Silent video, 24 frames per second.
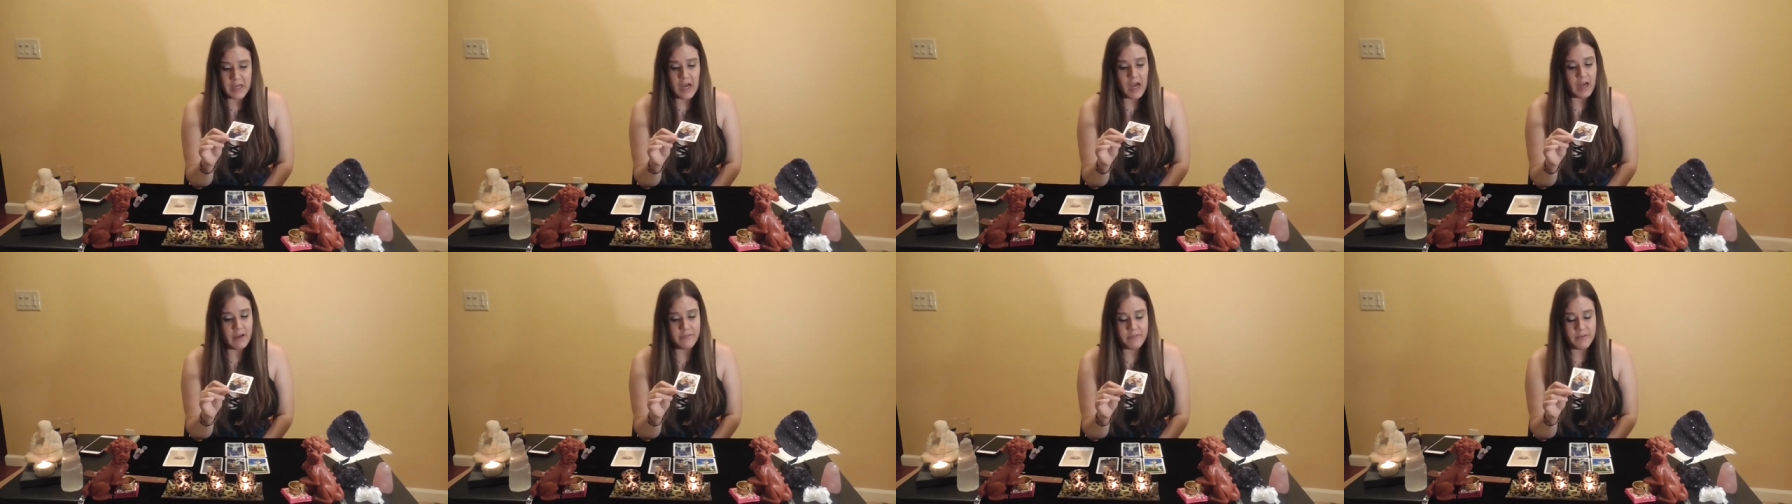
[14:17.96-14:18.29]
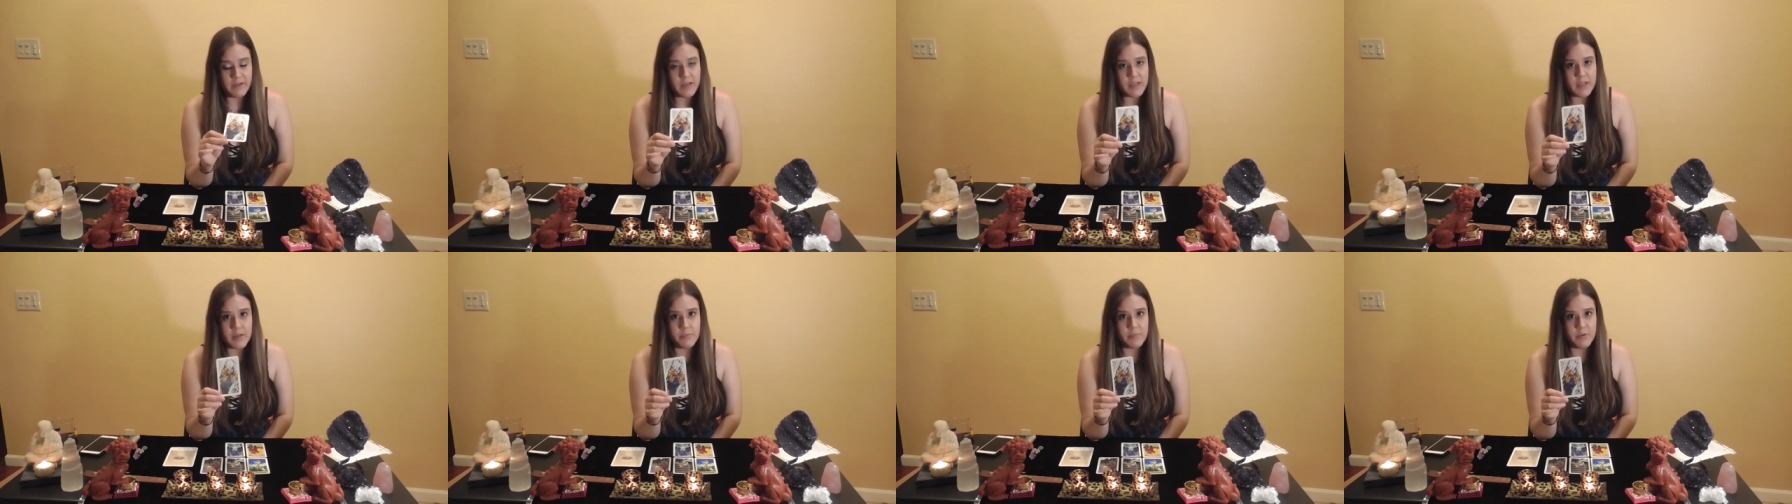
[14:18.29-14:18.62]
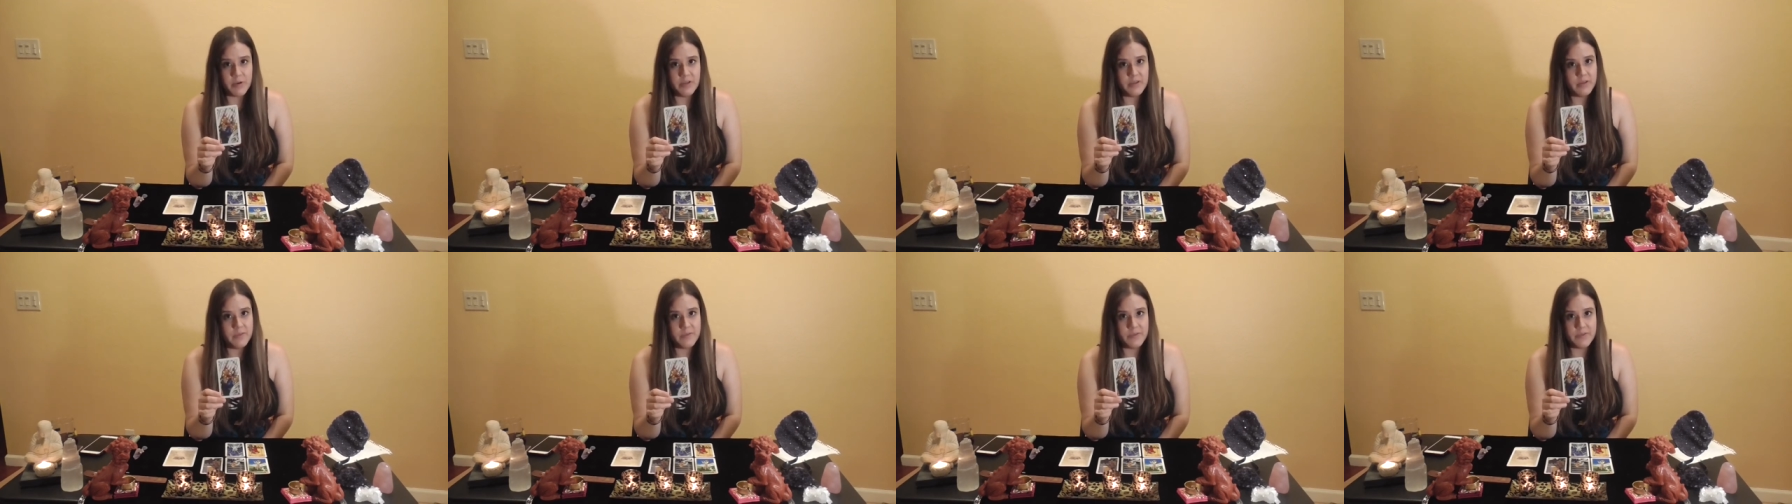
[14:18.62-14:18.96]
I feel like the
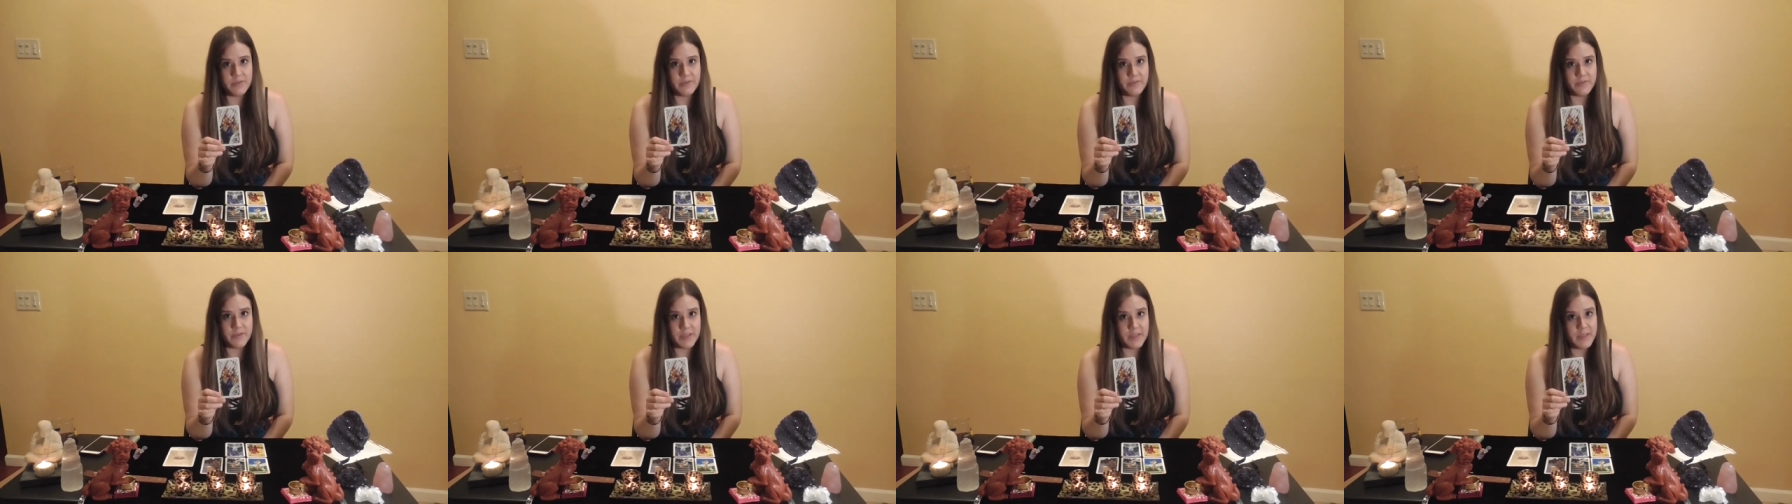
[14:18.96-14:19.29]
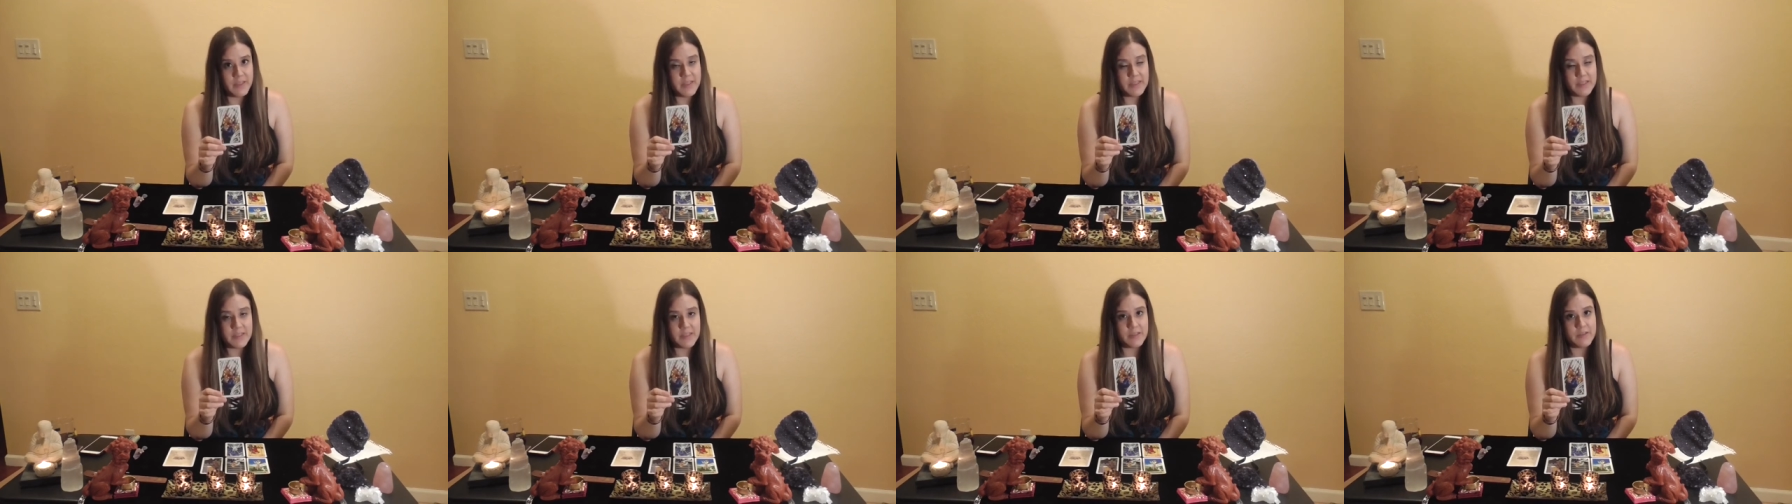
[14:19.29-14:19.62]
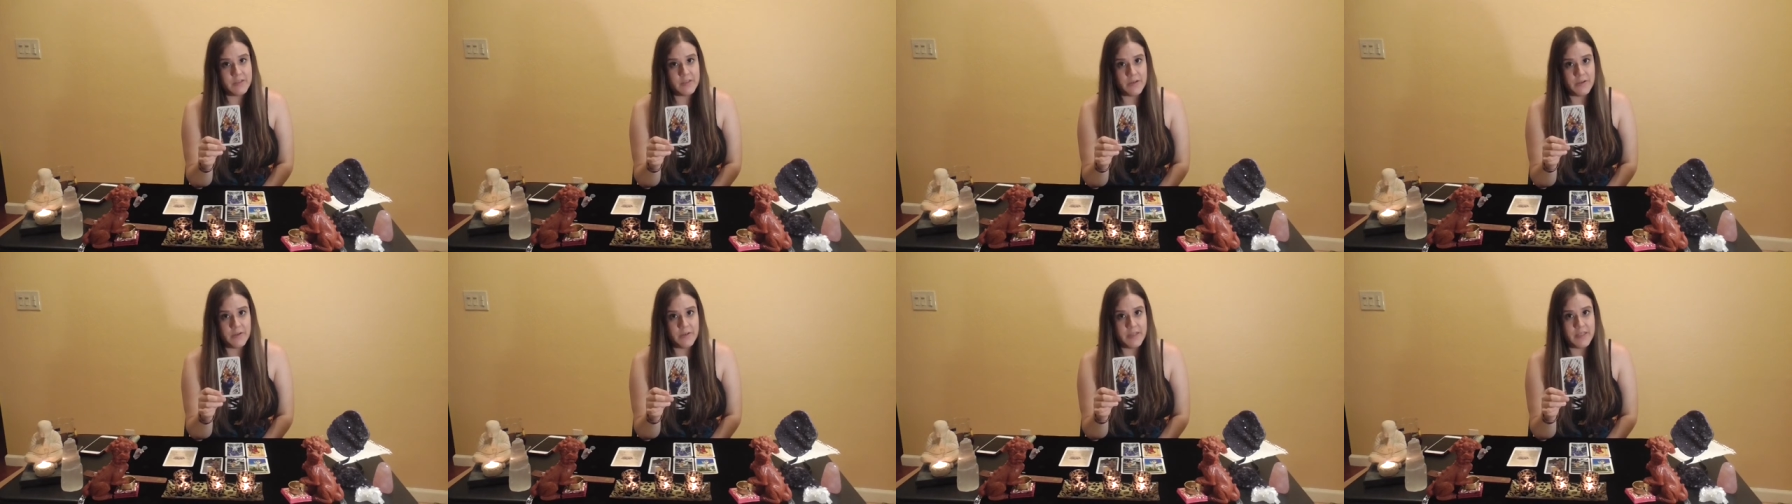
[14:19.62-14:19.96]
both of you feel this
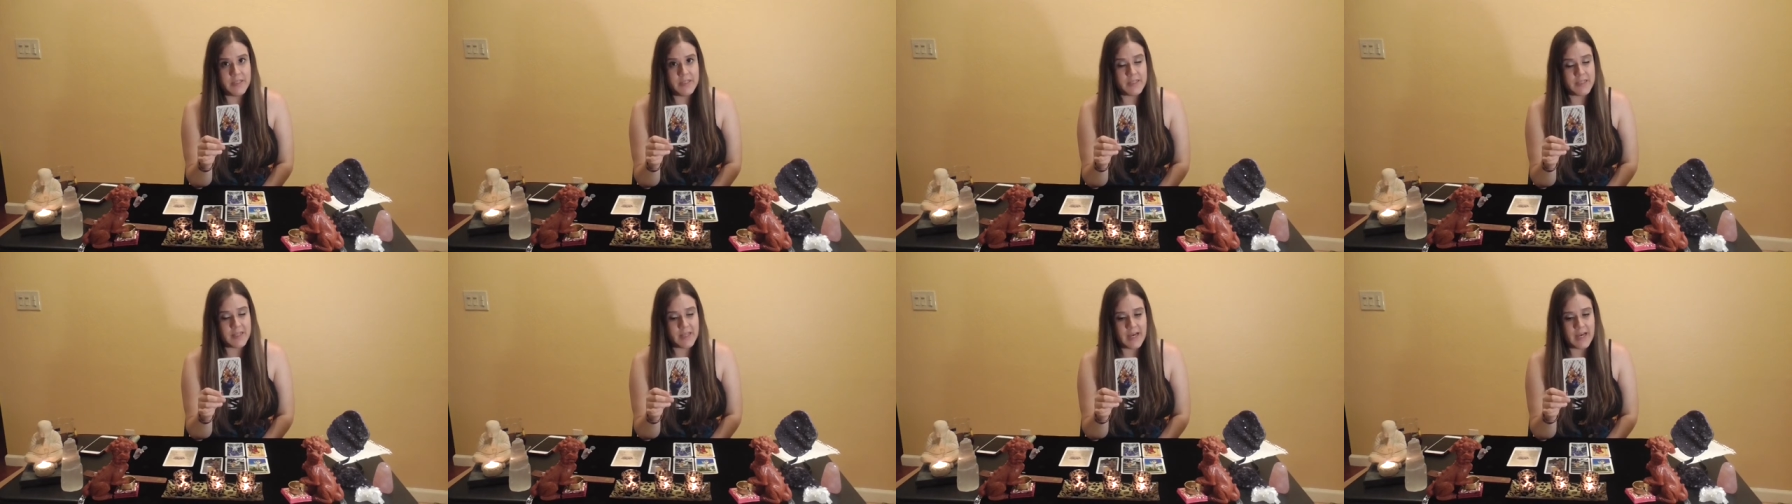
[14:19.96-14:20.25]
and know this,